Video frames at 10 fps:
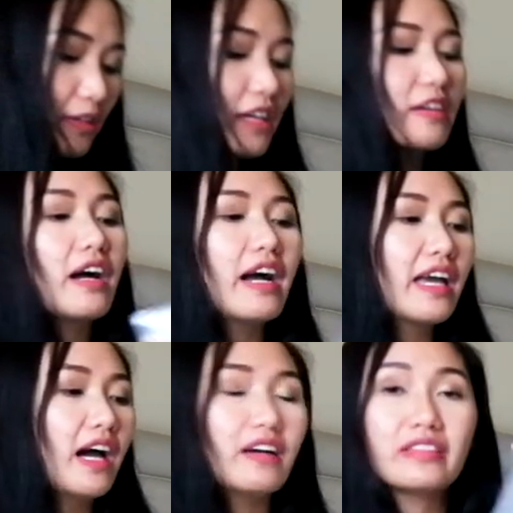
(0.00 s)
So here
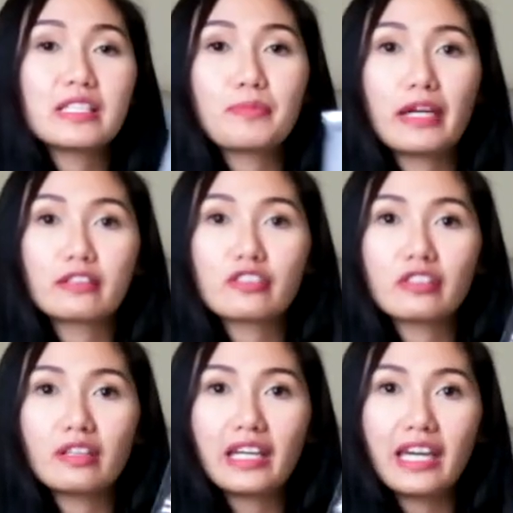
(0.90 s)
I have a spare
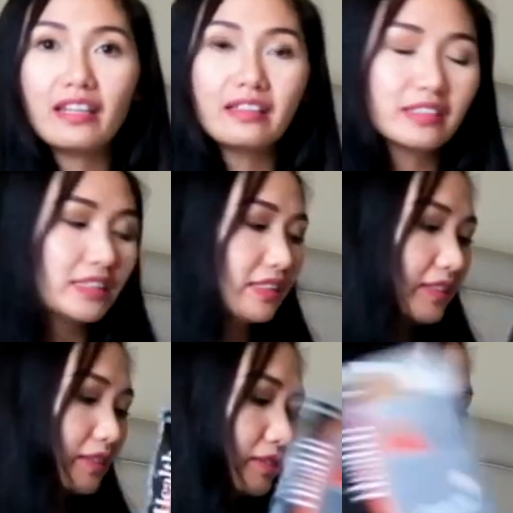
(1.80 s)
stockings.
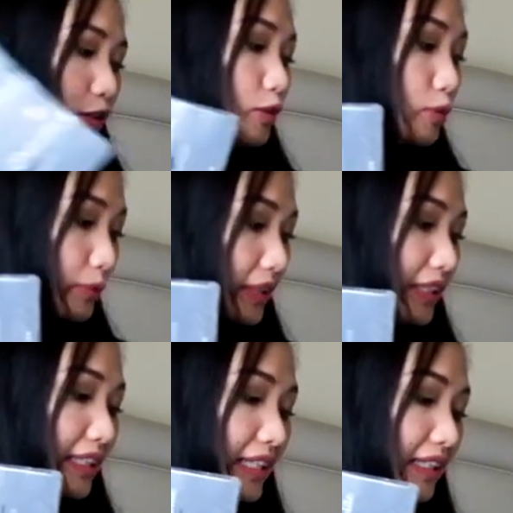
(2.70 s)
You
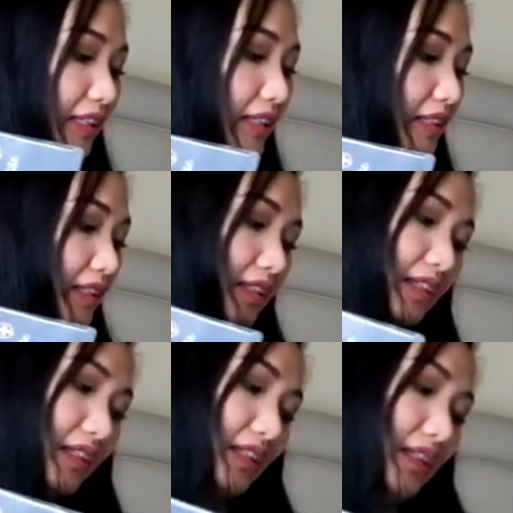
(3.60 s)
really need it
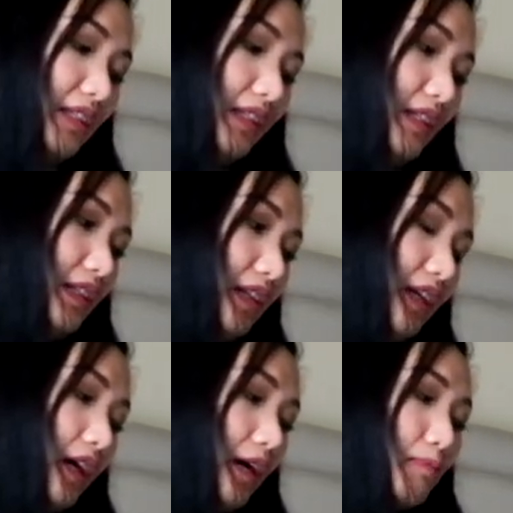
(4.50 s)

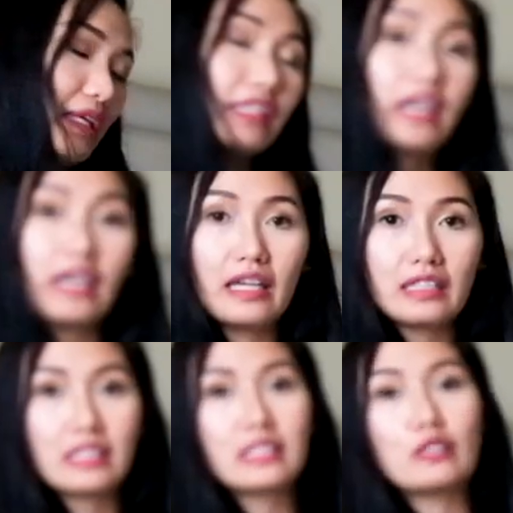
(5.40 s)
um, in
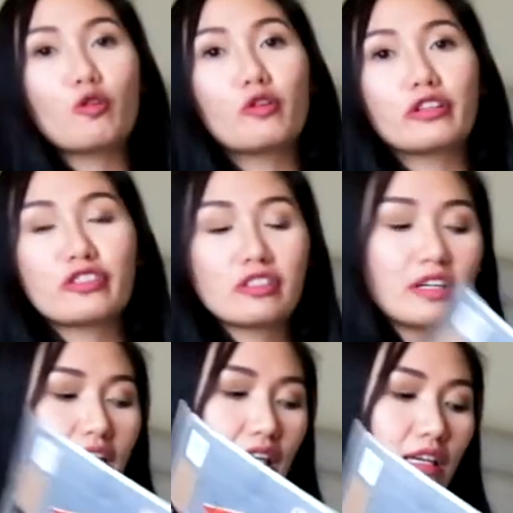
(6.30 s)
case your
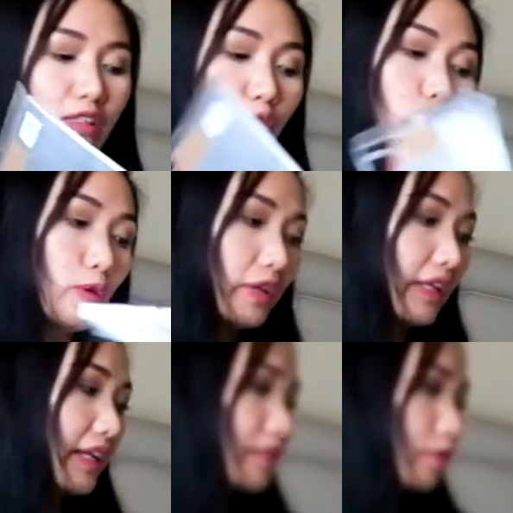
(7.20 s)
stocking is
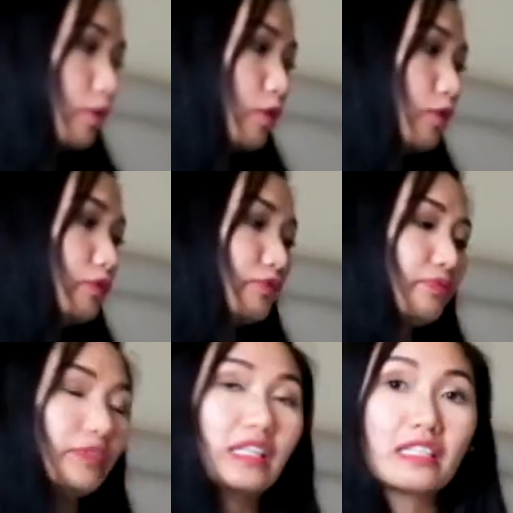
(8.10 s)
torn. So
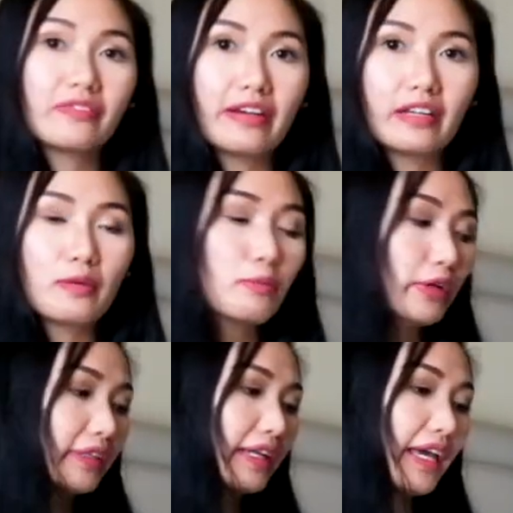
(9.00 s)
that is very
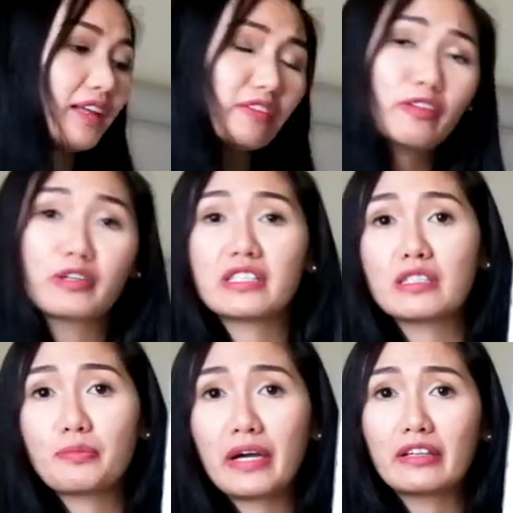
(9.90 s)
important. And of course,
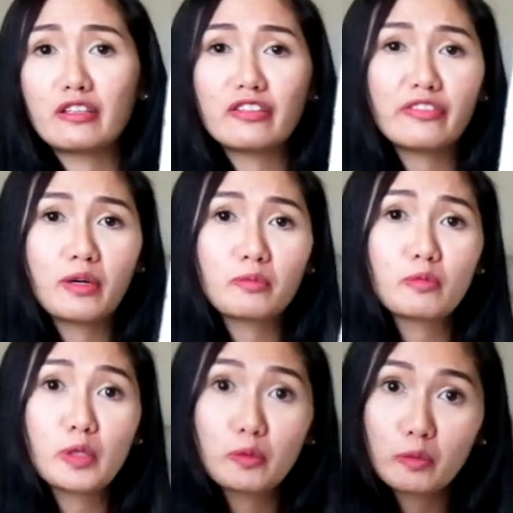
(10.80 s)
a very
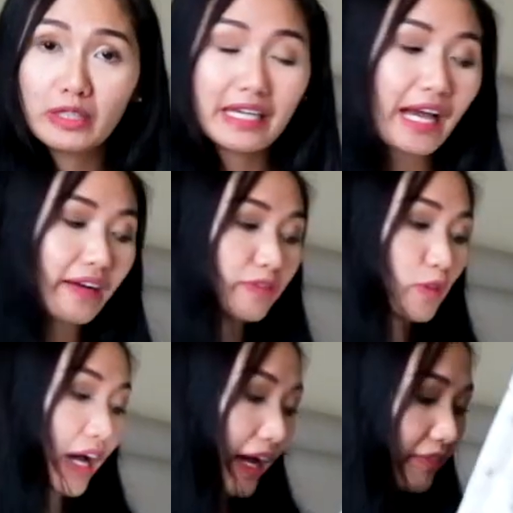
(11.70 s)
informed. We really
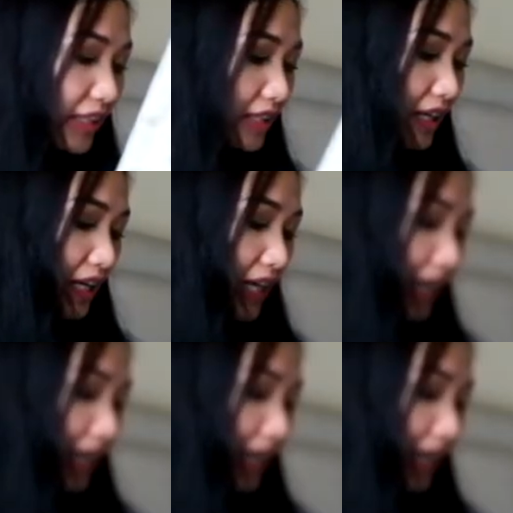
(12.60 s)
have to have it